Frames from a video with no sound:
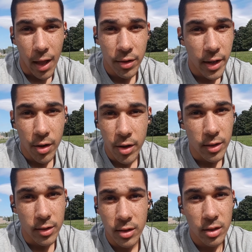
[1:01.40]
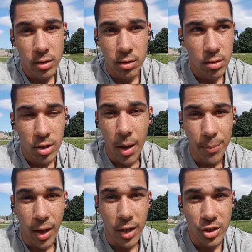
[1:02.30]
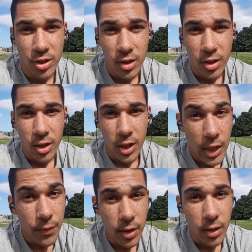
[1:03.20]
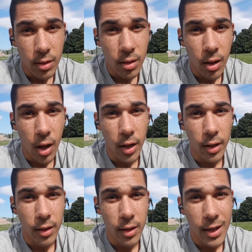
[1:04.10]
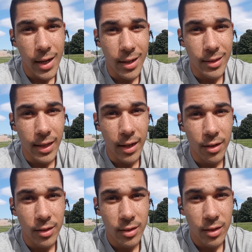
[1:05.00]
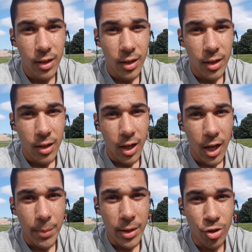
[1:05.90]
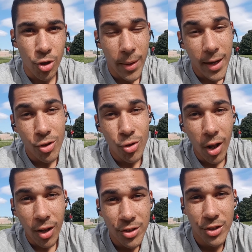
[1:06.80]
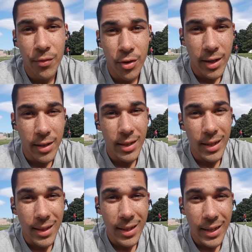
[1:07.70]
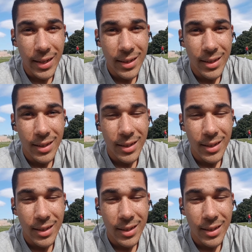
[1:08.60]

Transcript: healthcare is top-notch, even on Canadian standards. I mean, to pay $2 to have your teeth cleaned,